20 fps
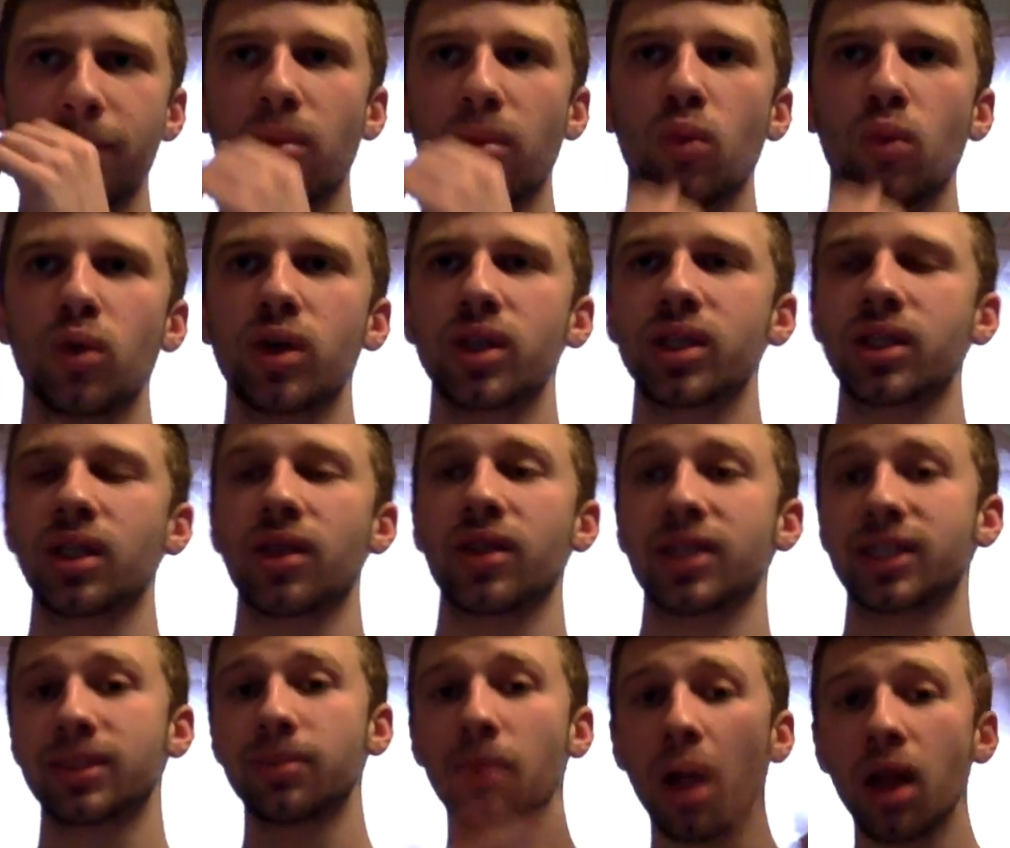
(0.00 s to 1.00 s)
was the
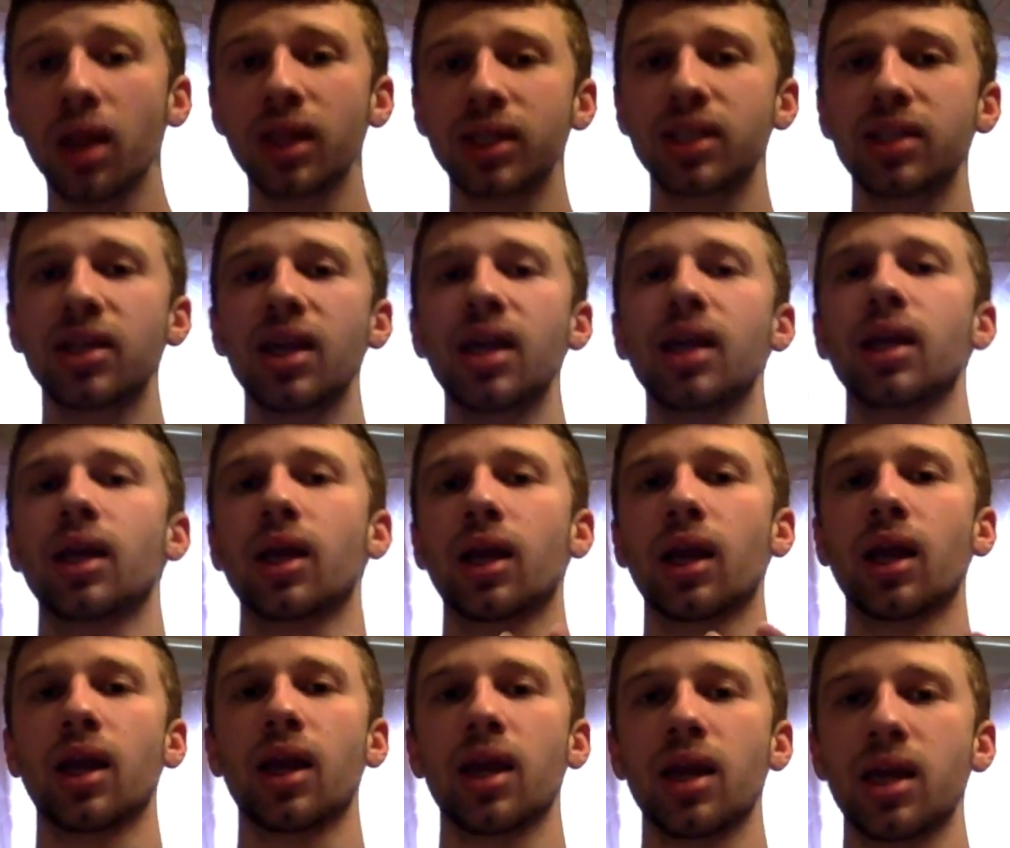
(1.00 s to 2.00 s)
smallest thing,
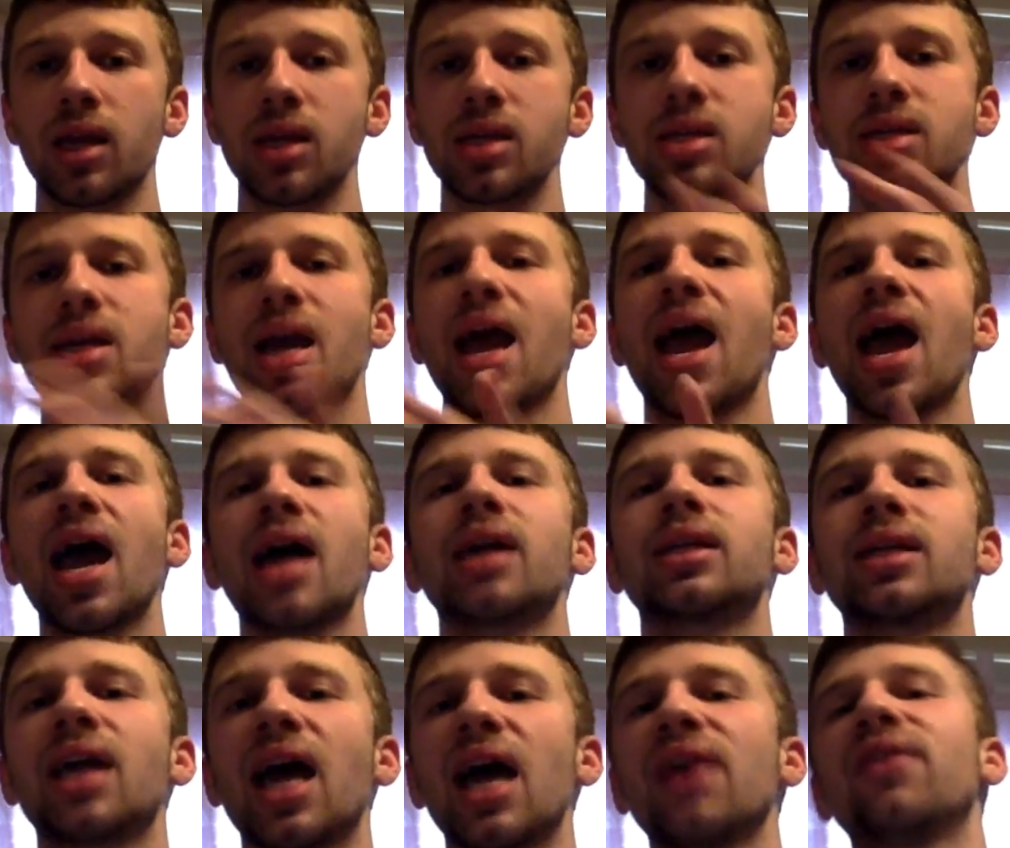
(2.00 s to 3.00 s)
it had
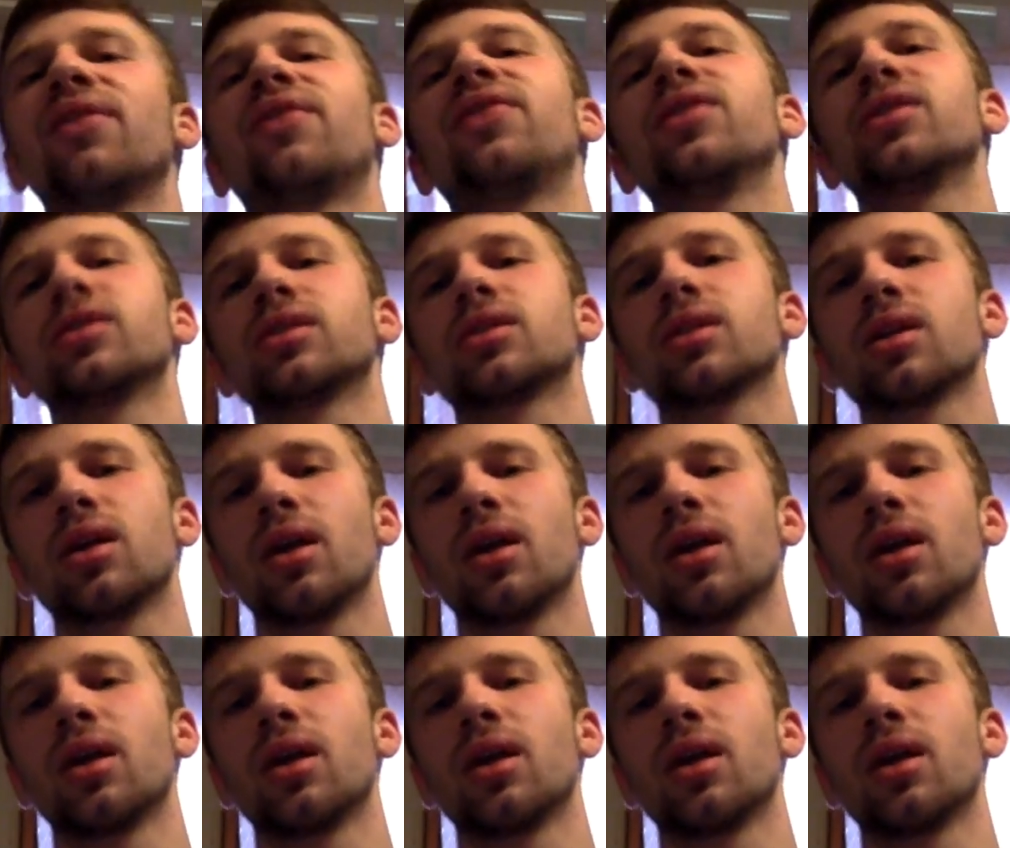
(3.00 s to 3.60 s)
to have a